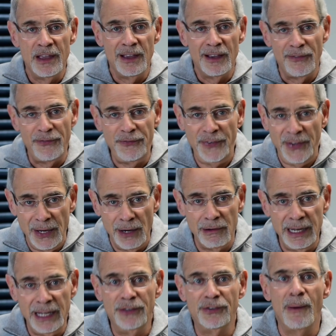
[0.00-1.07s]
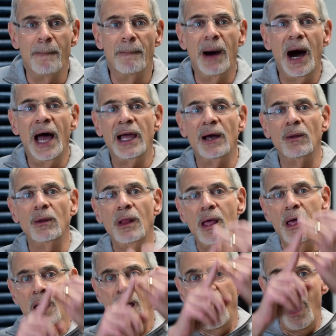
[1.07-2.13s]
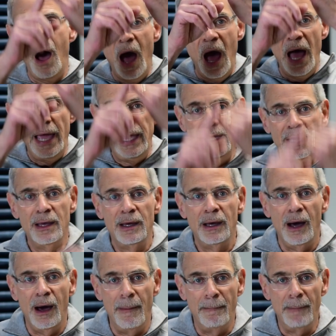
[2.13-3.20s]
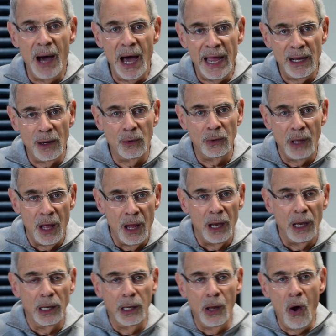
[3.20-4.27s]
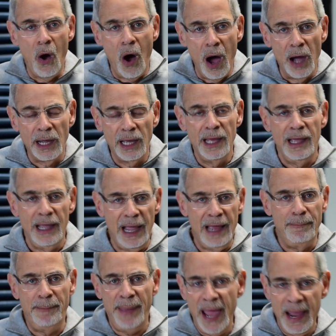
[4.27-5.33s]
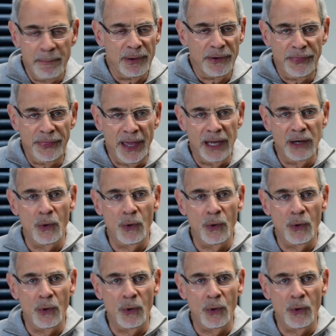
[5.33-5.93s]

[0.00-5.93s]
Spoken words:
Fear is a mile high, a mile long, and paper thin.